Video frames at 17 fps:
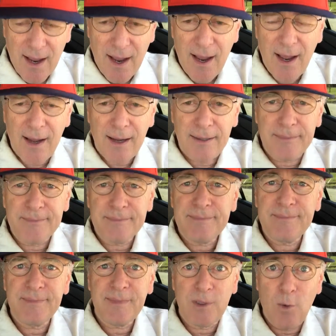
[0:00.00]
uh,
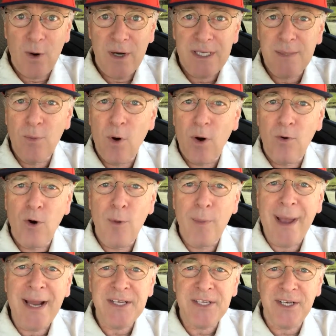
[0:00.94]
you want some more
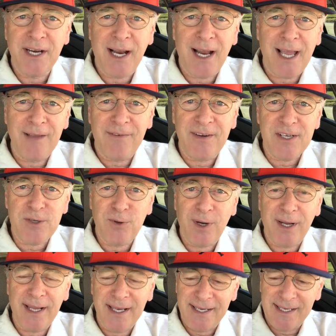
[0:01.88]
romance in your life, it's
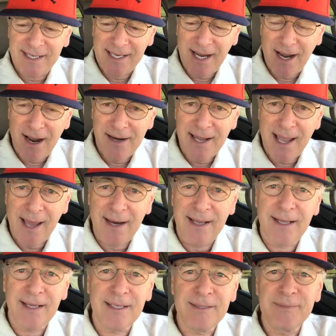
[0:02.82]
really gone
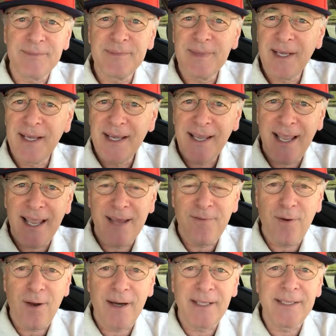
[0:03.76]
downhill,
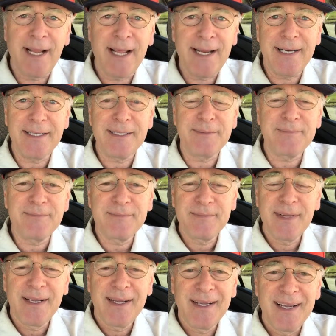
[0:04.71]
can't find a date,
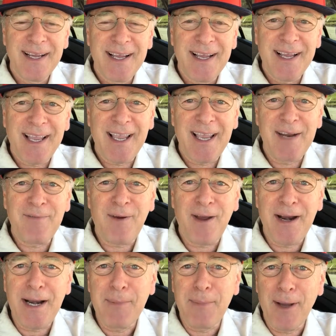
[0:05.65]
can't
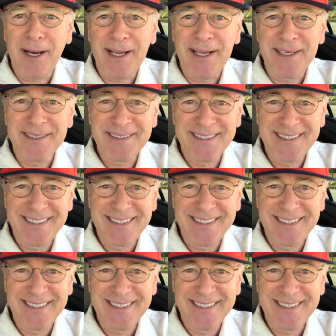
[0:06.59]
find anybody.